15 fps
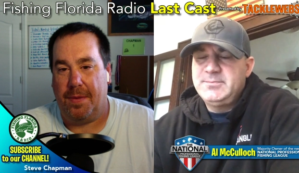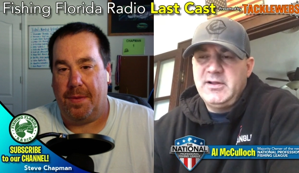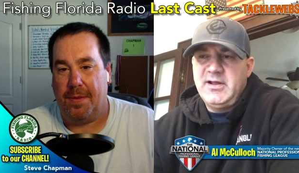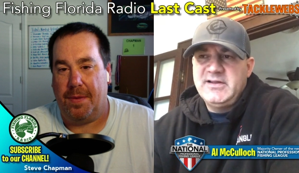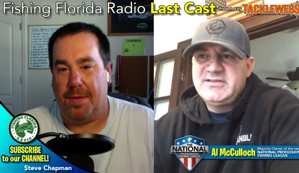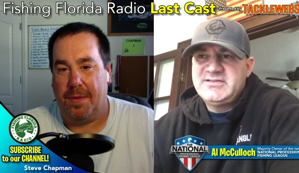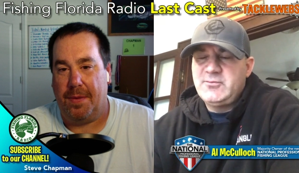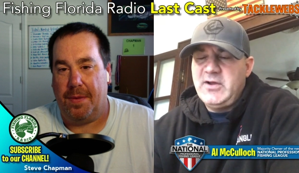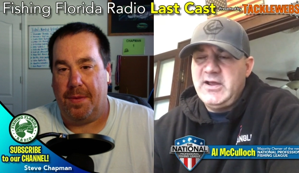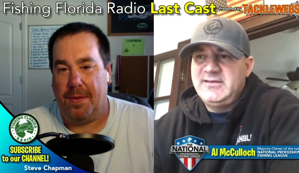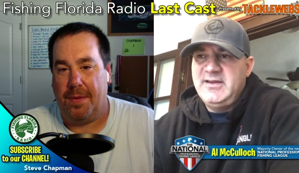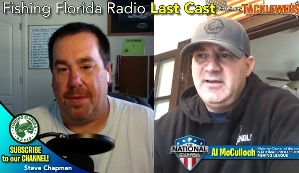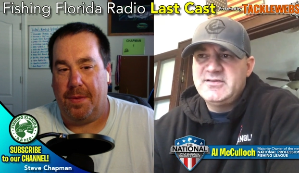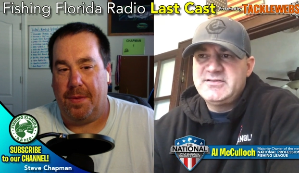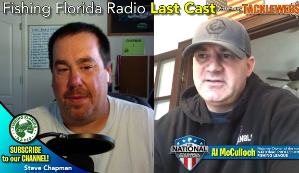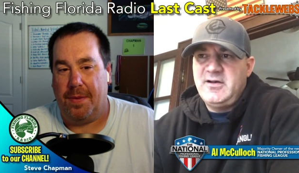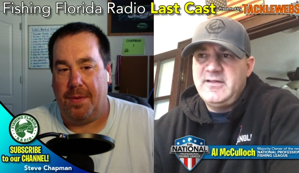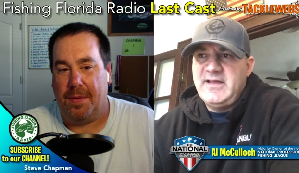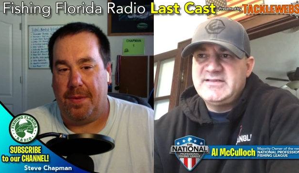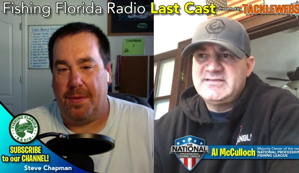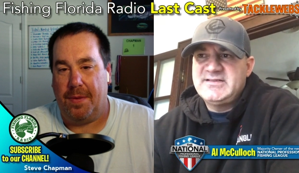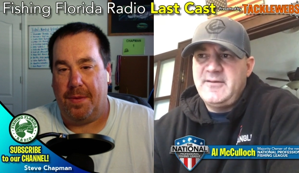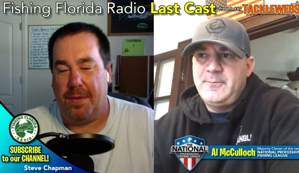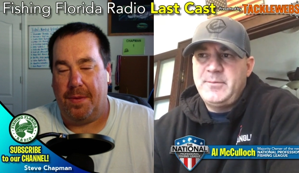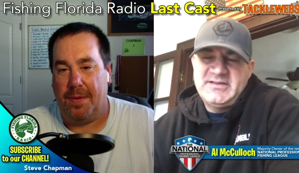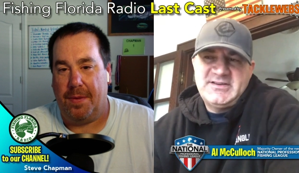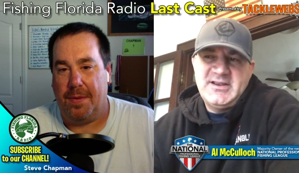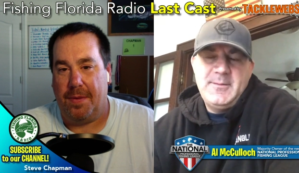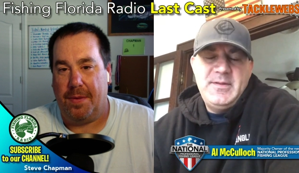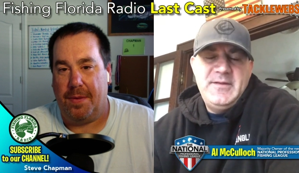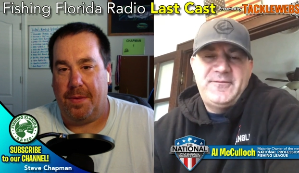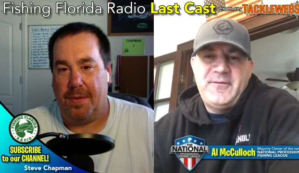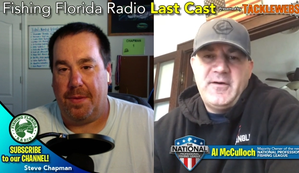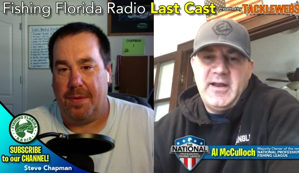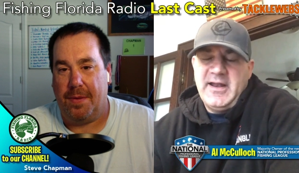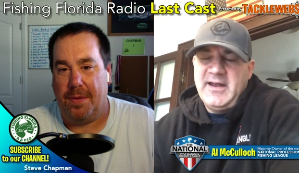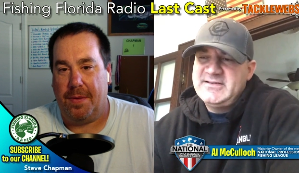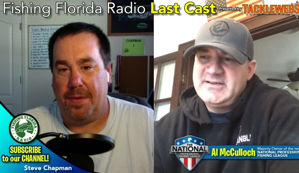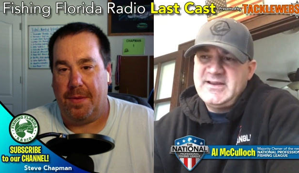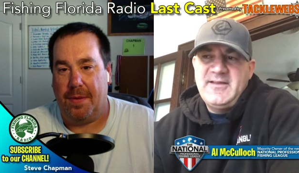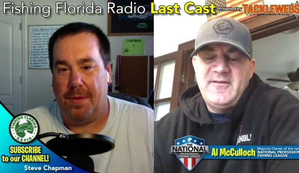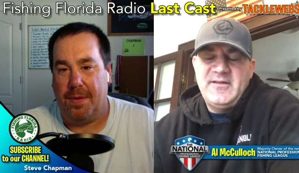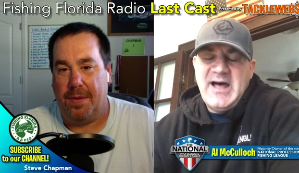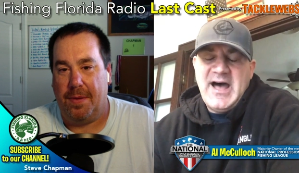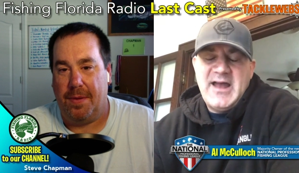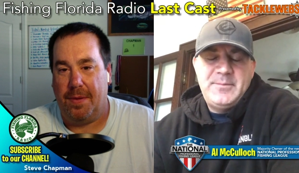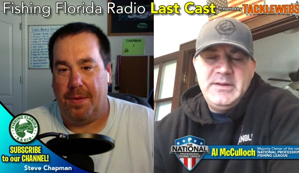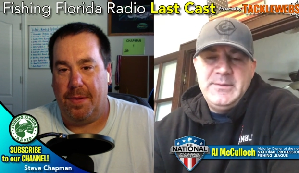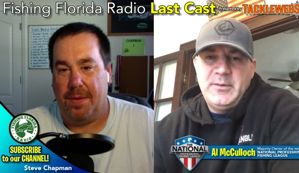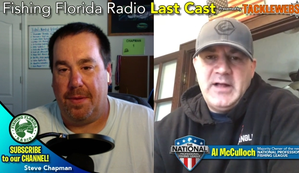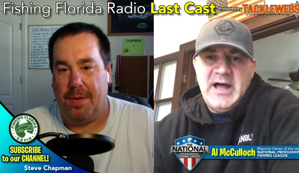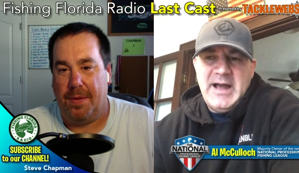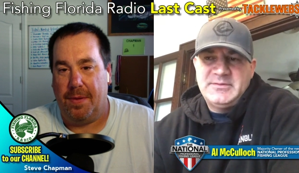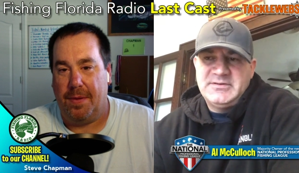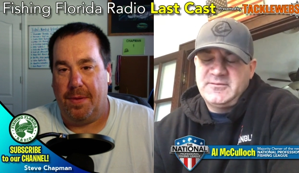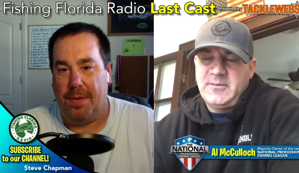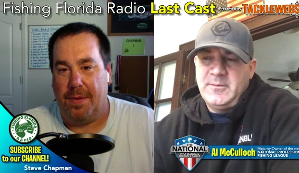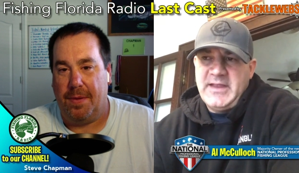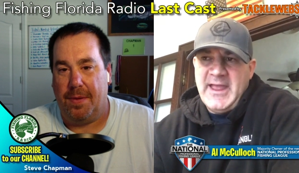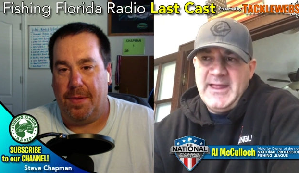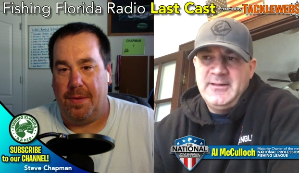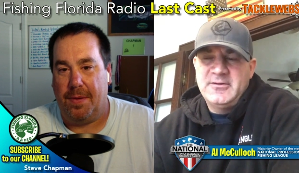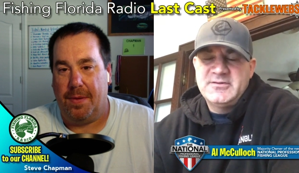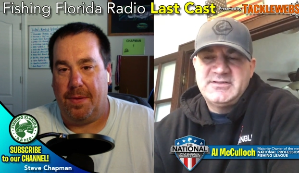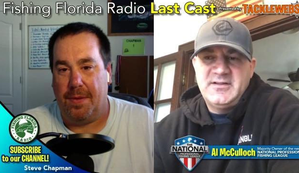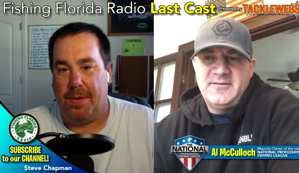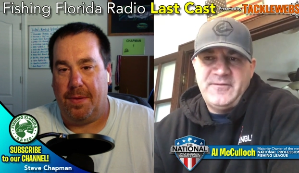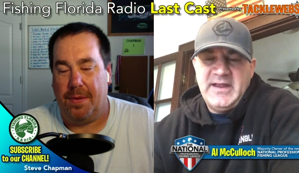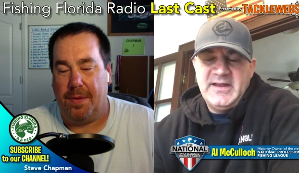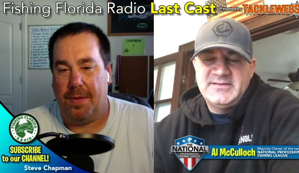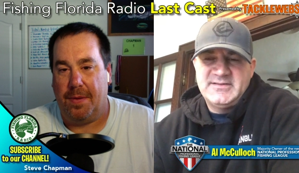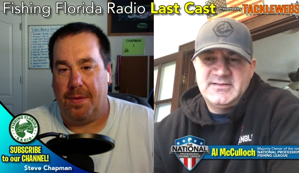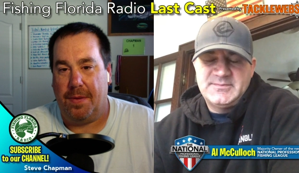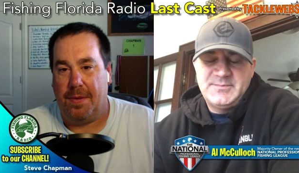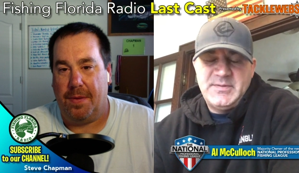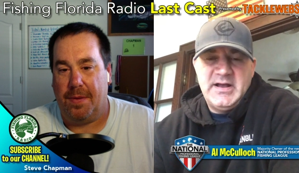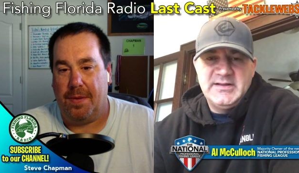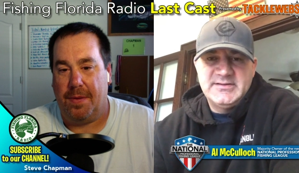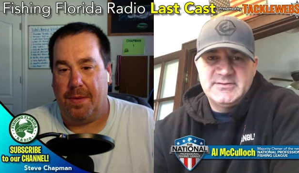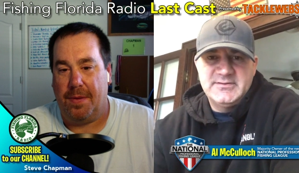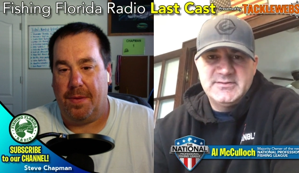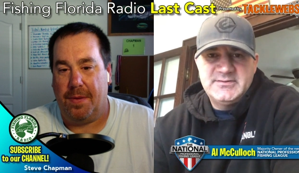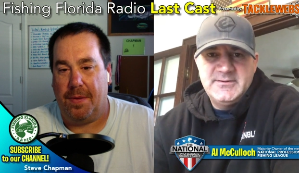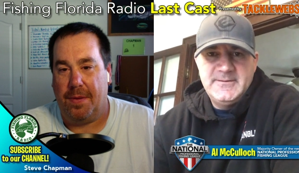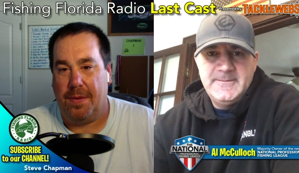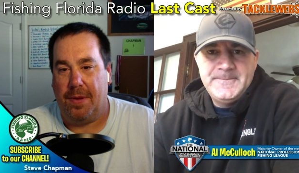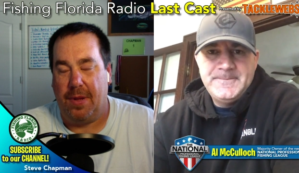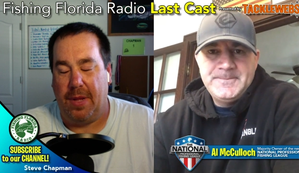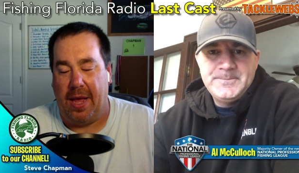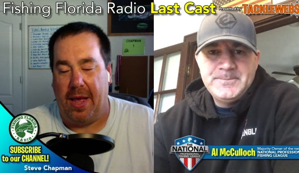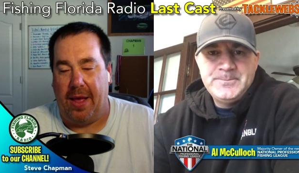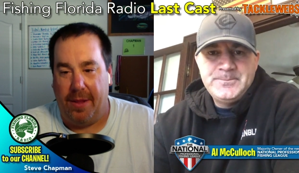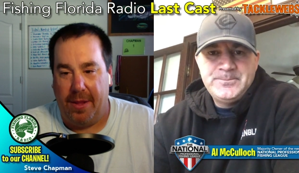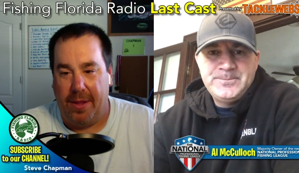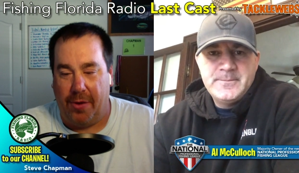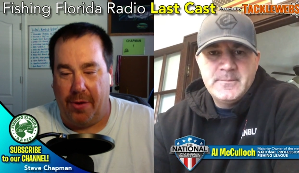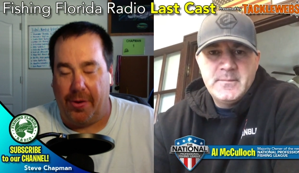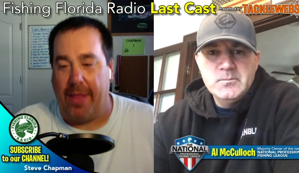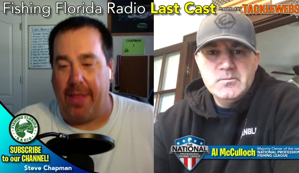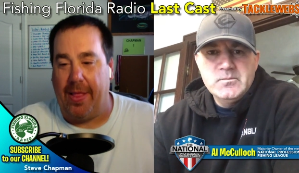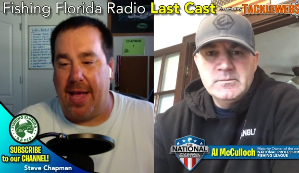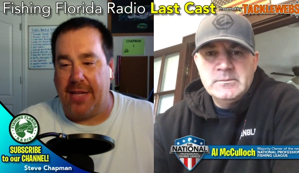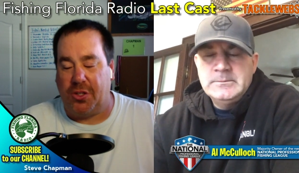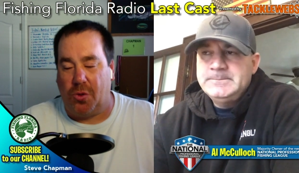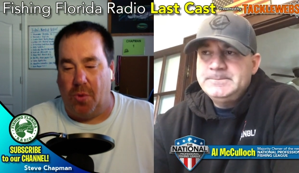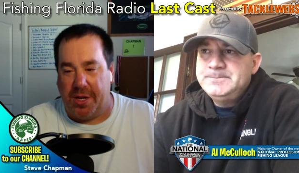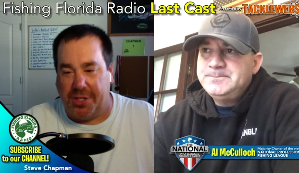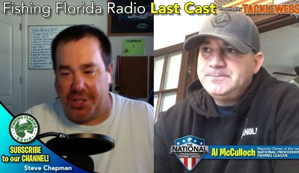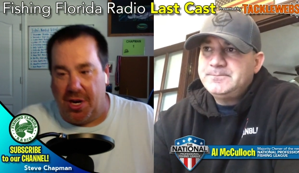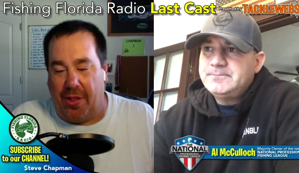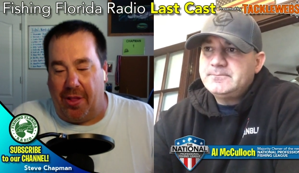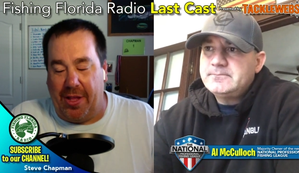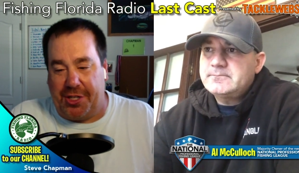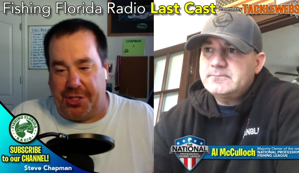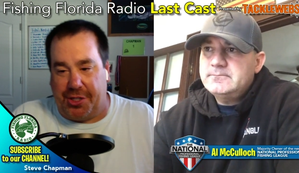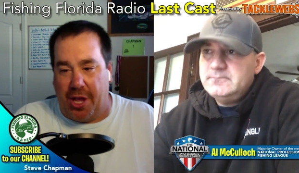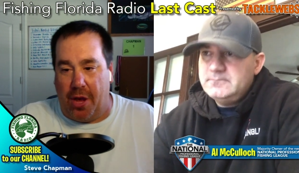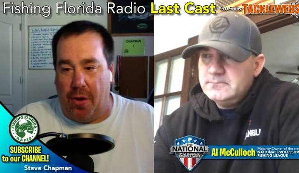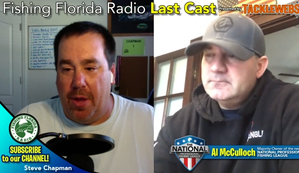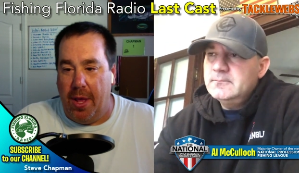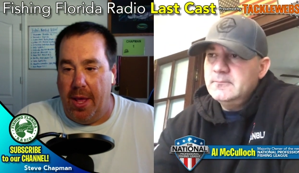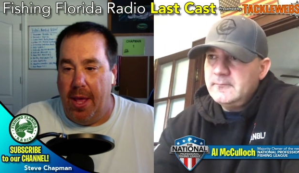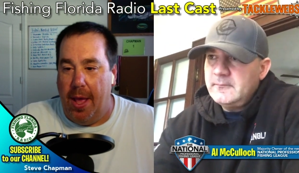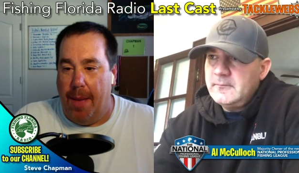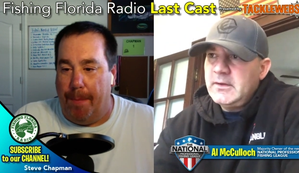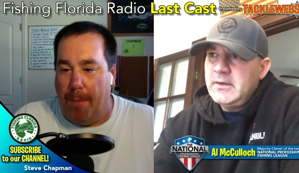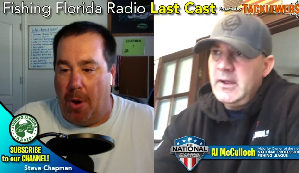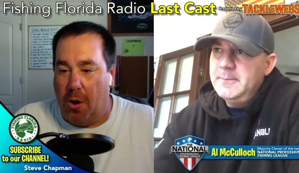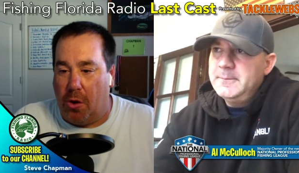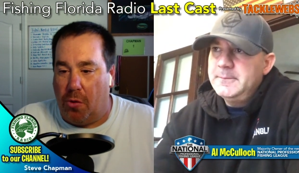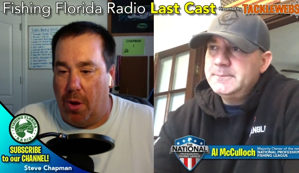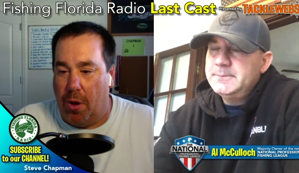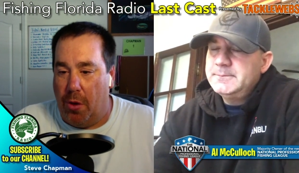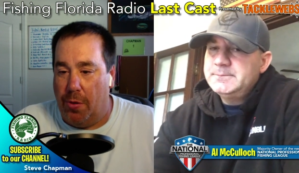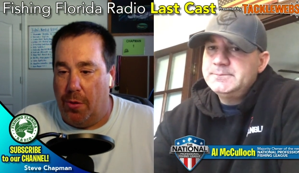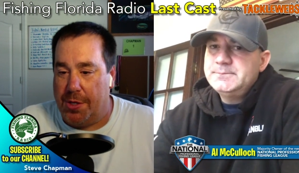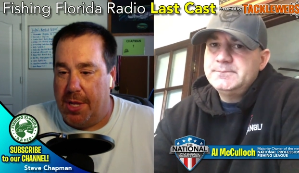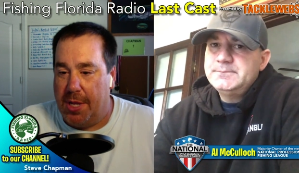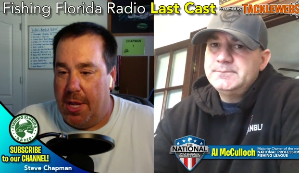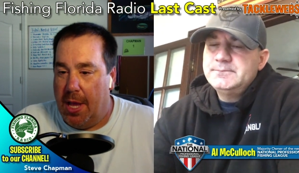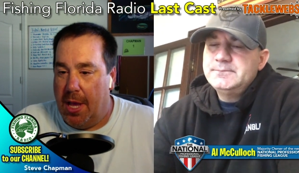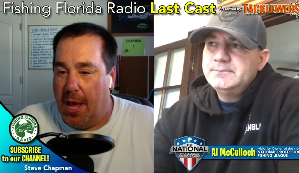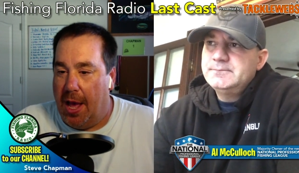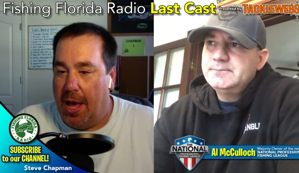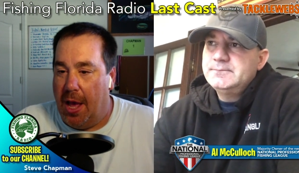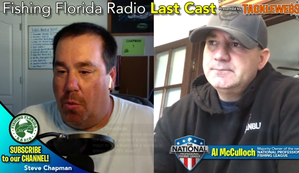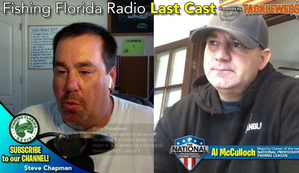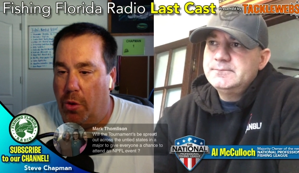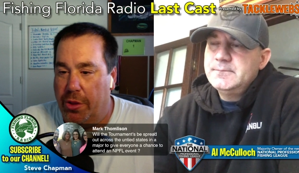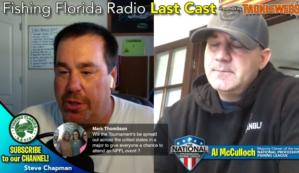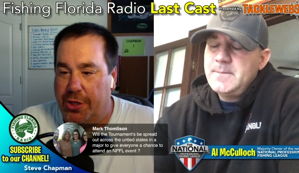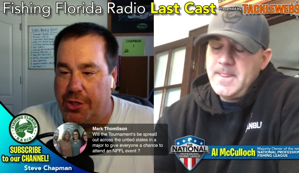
Speaker 1: blood, sweat, tears, and all that stuff. But it's going to be fun, and it's going to give a lot of people options, from the anglers to the fans to the sponsors.
Speaker 2: Yeah. Okay. Last question. I'll let you go. Mark yep. wrote, uh, "Will the